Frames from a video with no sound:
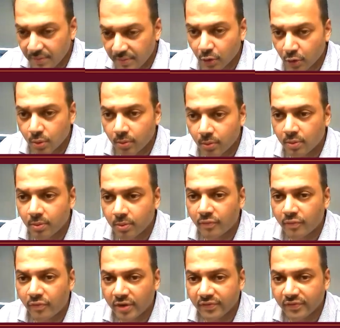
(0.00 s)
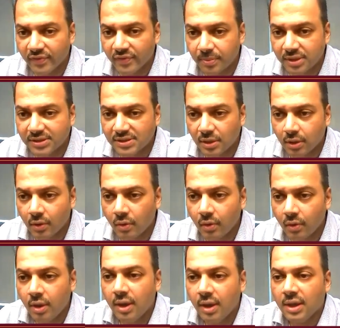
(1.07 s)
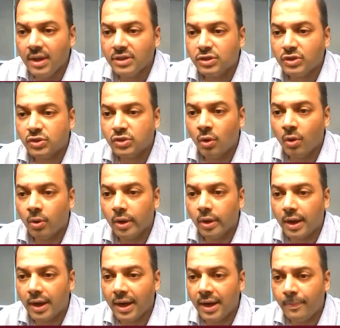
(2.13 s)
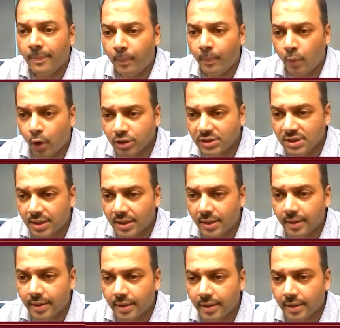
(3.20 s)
been talking about 45 minutes now. So I'll pause here